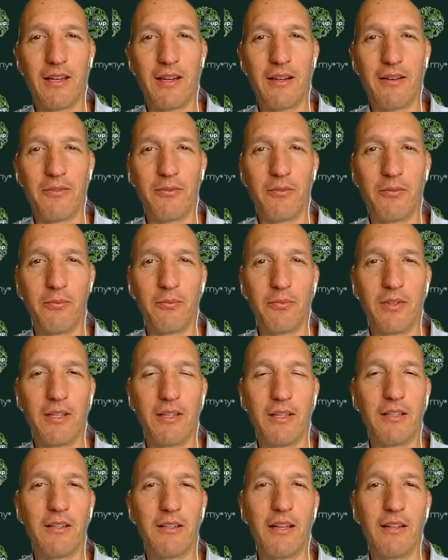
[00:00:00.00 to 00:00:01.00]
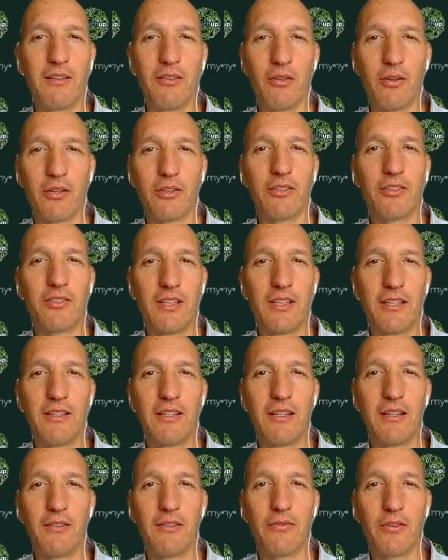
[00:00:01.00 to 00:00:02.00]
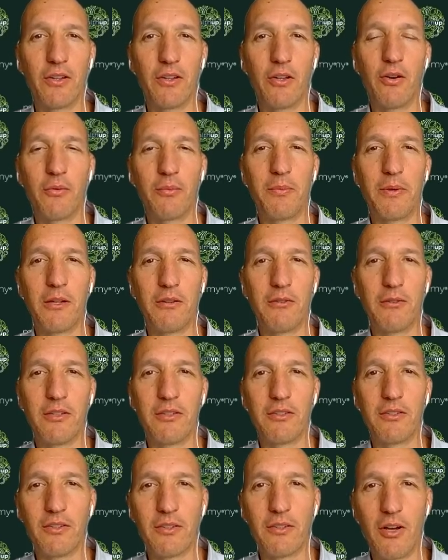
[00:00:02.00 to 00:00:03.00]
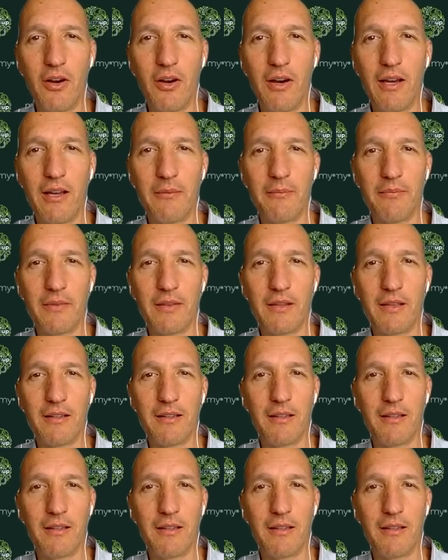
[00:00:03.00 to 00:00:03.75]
and not sitting for long periods of time.